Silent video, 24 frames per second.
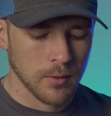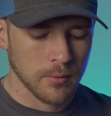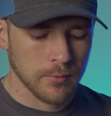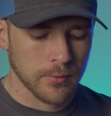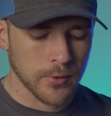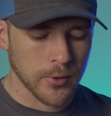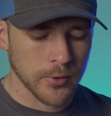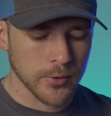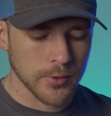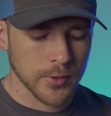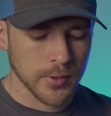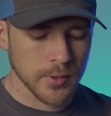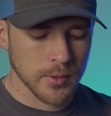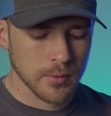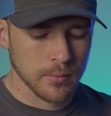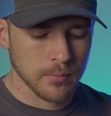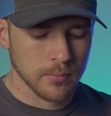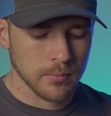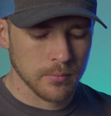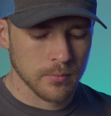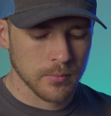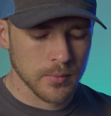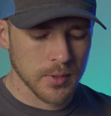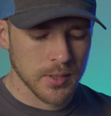First,
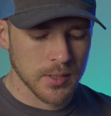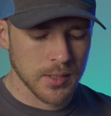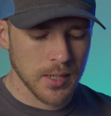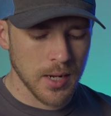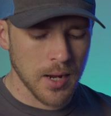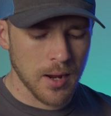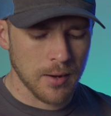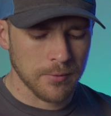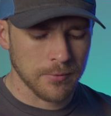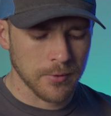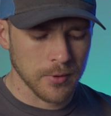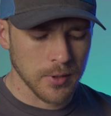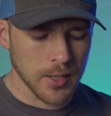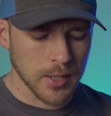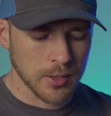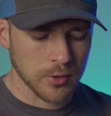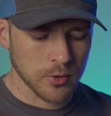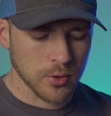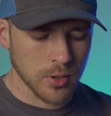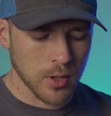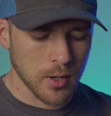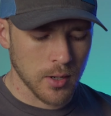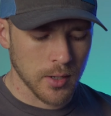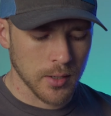stay off
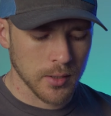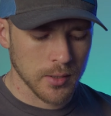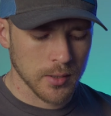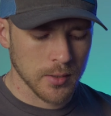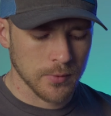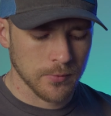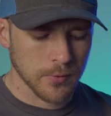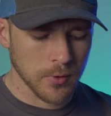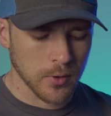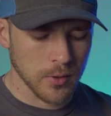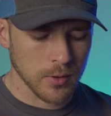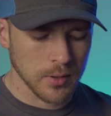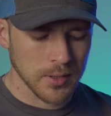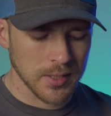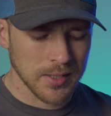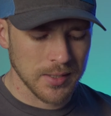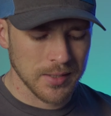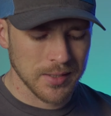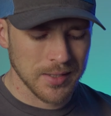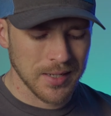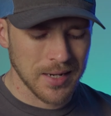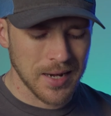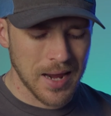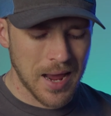electronics for at
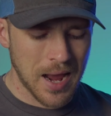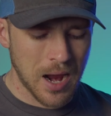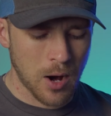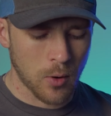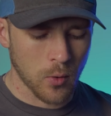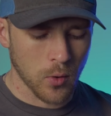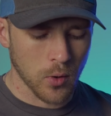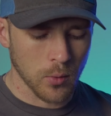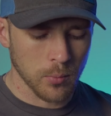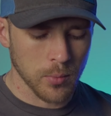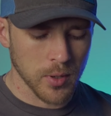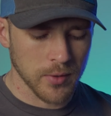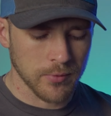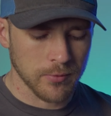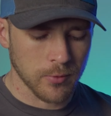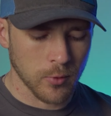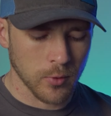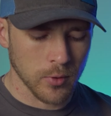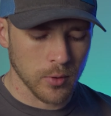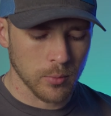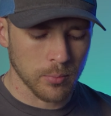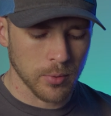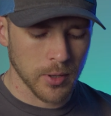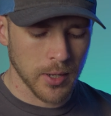least an hour
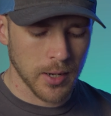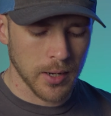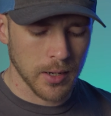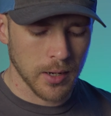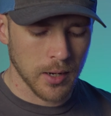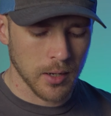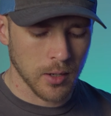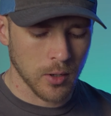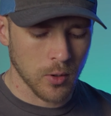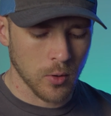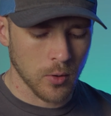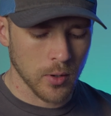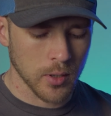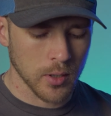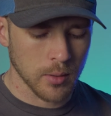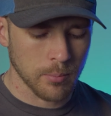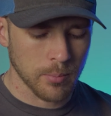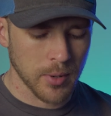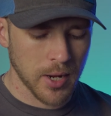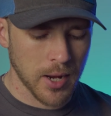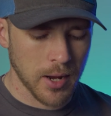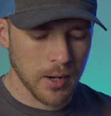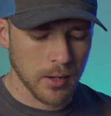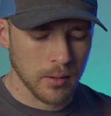before you plan on going to
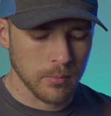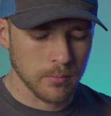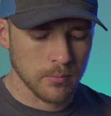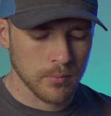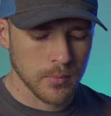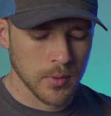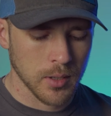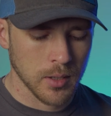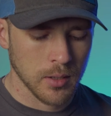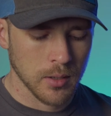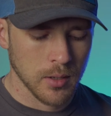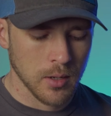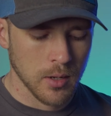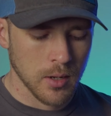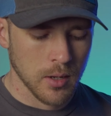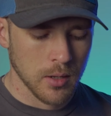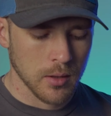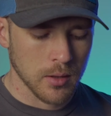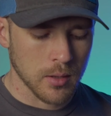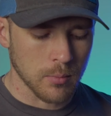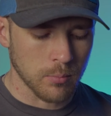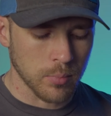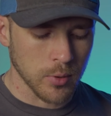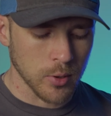bed.
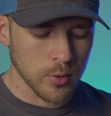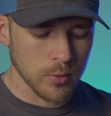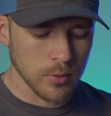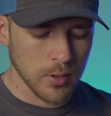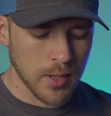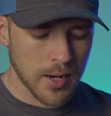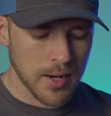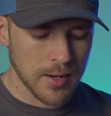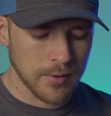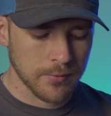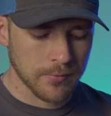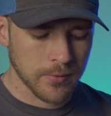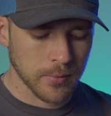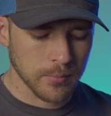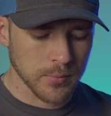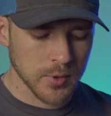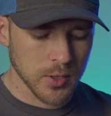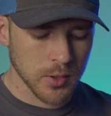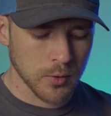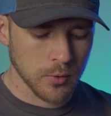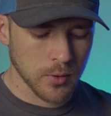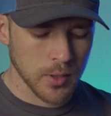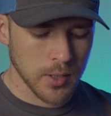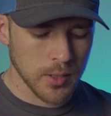The blue light from
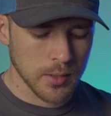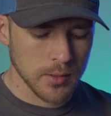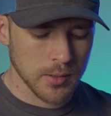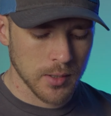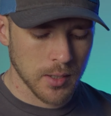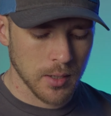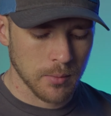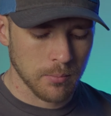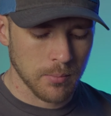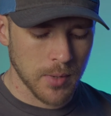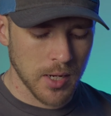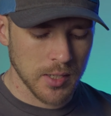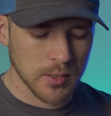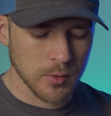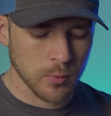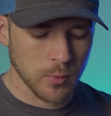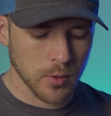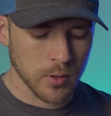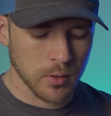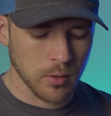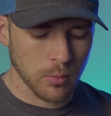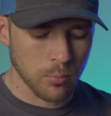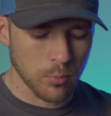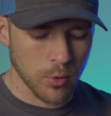screens can mess
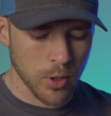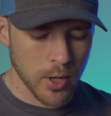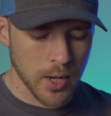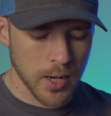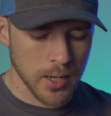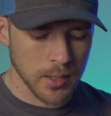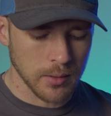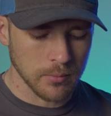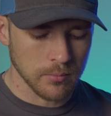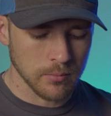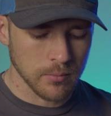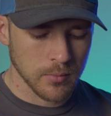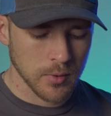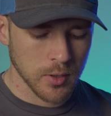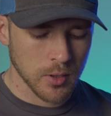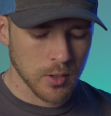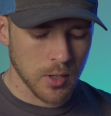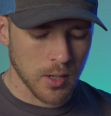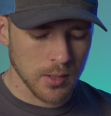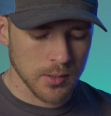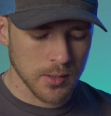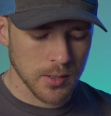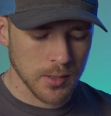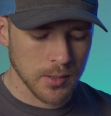with your brain,
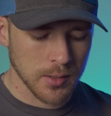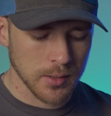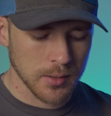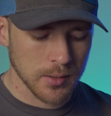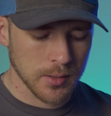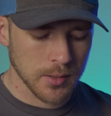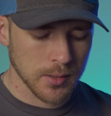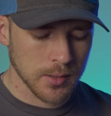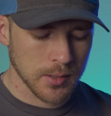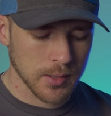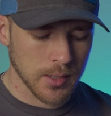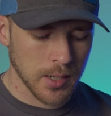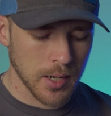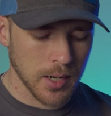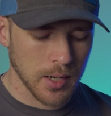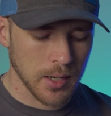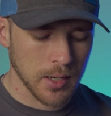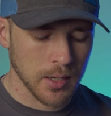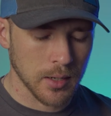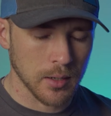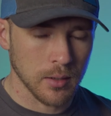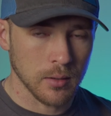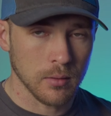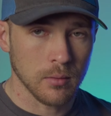causing it to stay
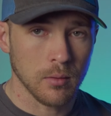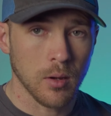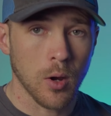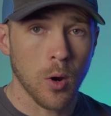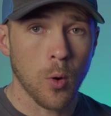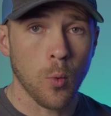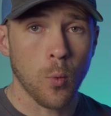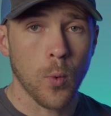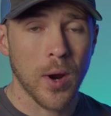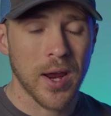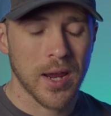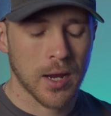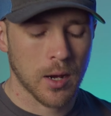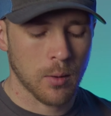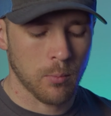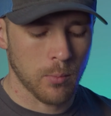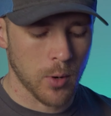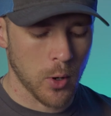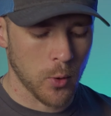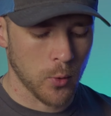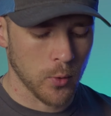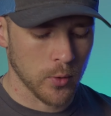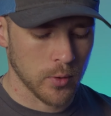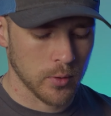in awake
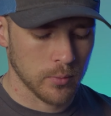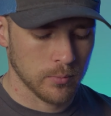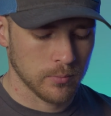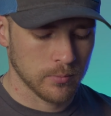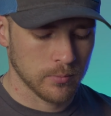mode.